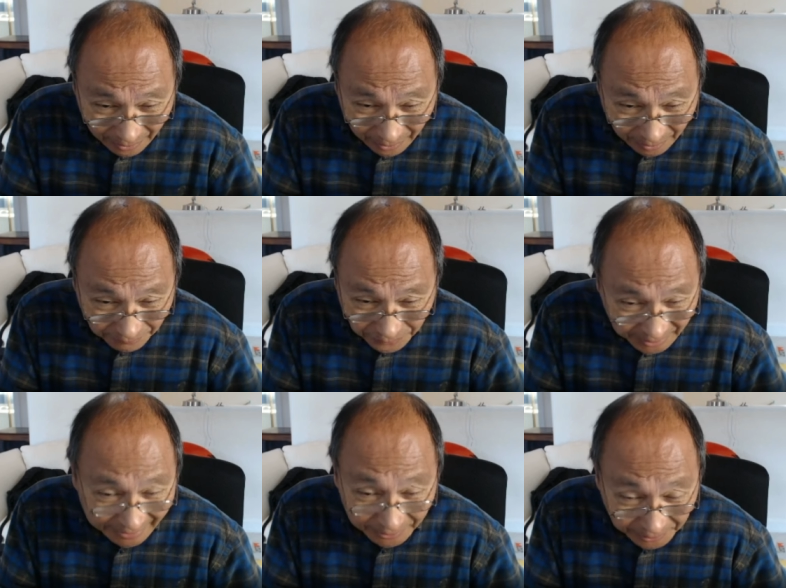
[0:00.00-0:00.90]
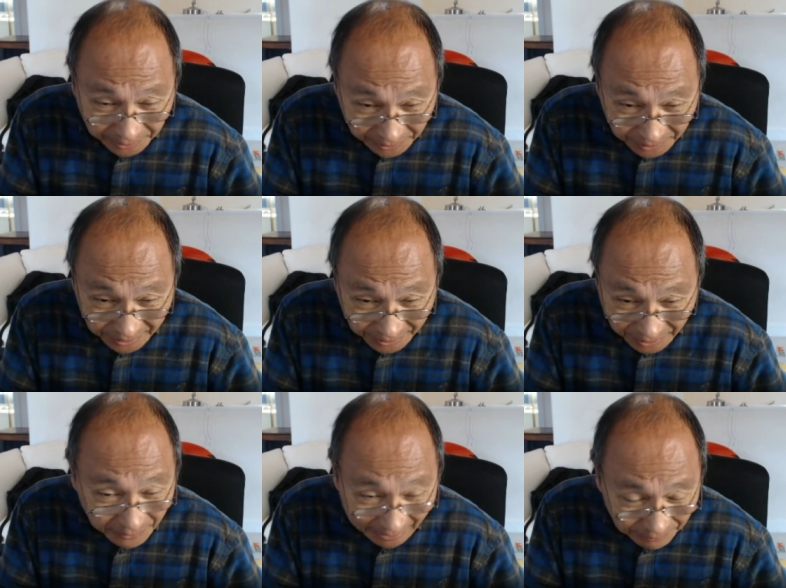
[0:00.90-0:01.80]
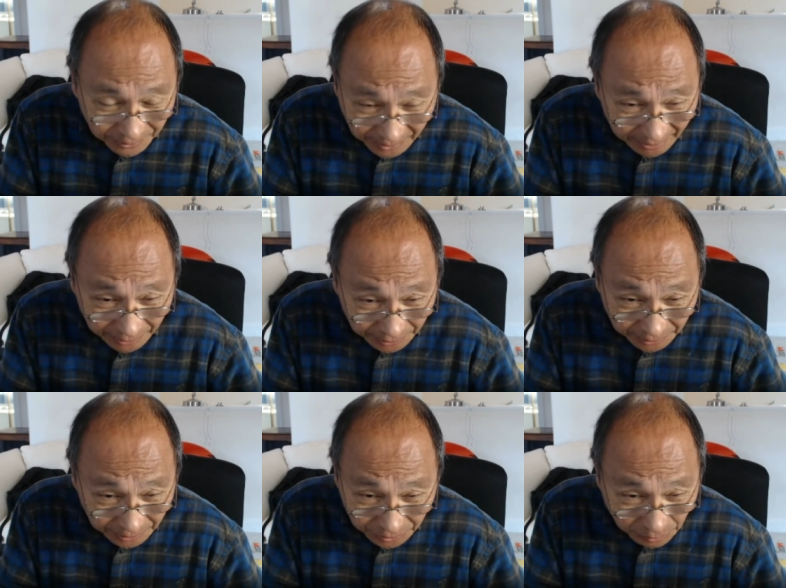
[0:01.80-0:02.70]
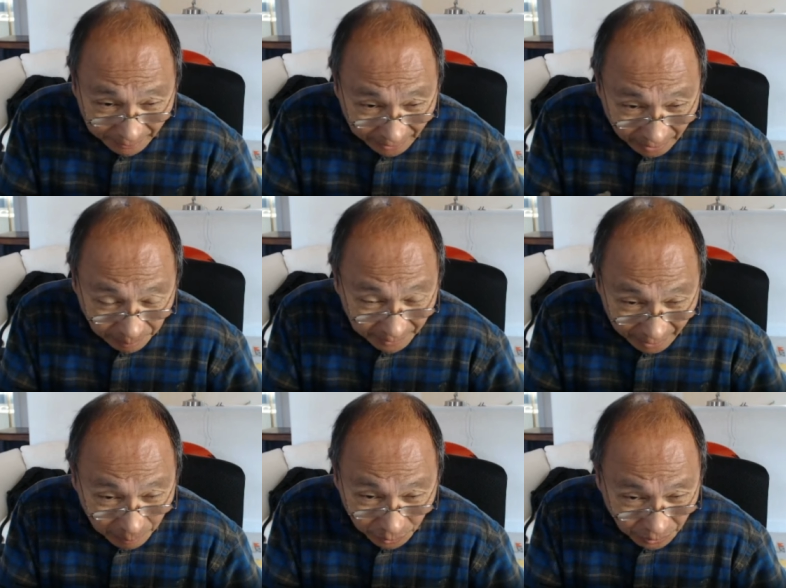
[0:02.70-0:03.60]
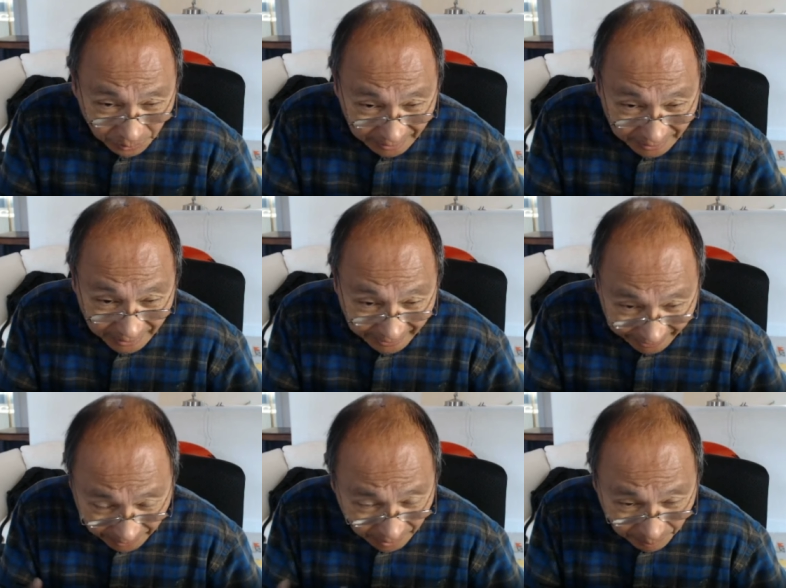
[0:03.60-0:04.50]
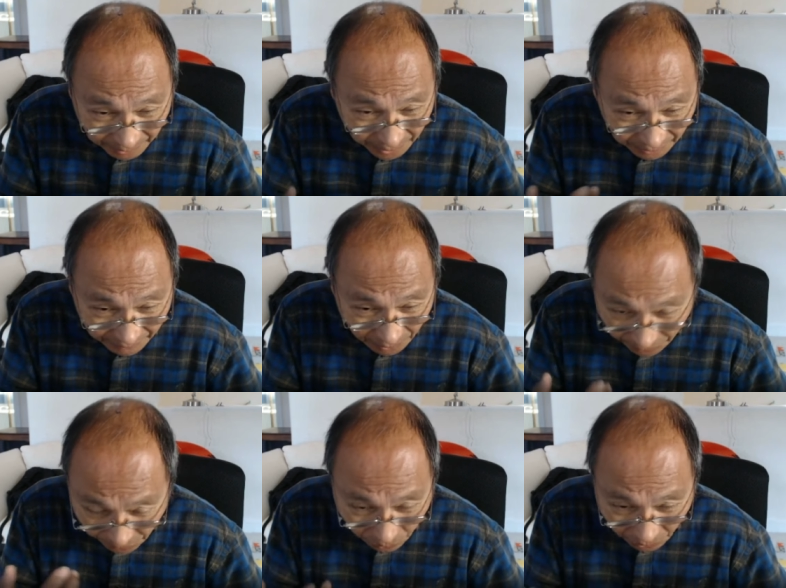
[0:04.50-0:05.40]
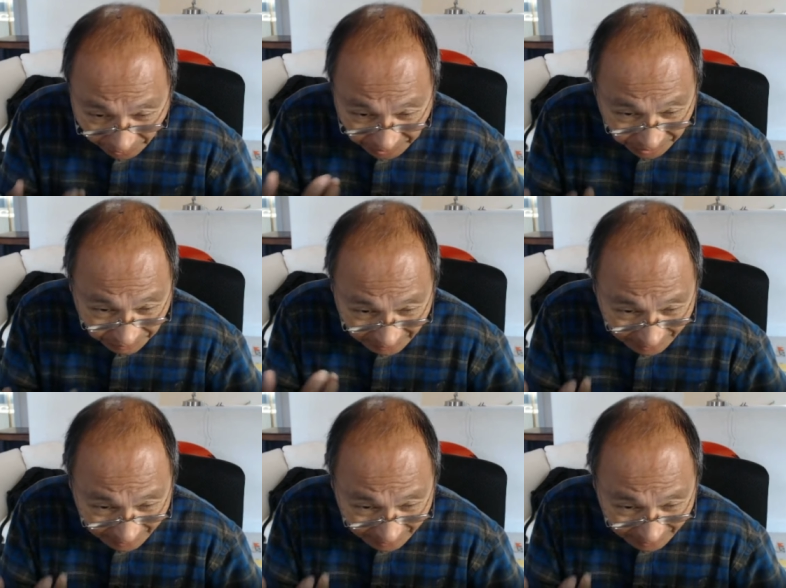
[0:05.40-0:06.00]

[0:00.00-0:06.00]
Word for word: uh, for 10 years and even after 10 years you may not be able to really detect it because of all the noise of